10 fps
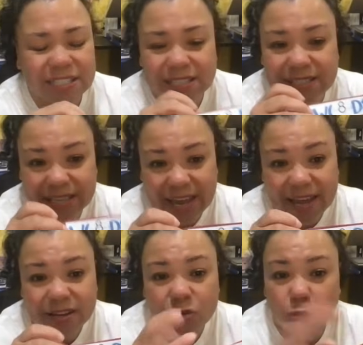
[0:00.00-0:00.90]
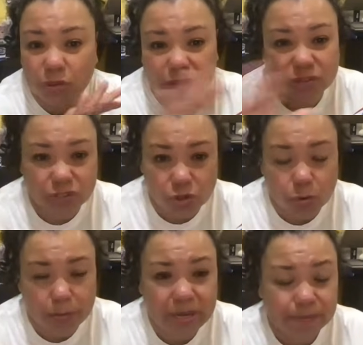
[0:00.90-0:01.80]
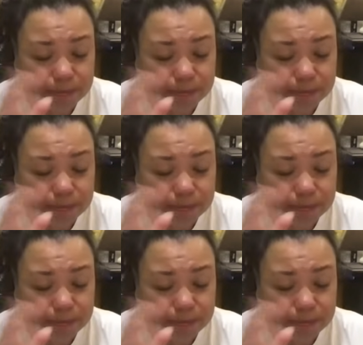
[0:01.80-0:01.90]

to scan it with the snowman,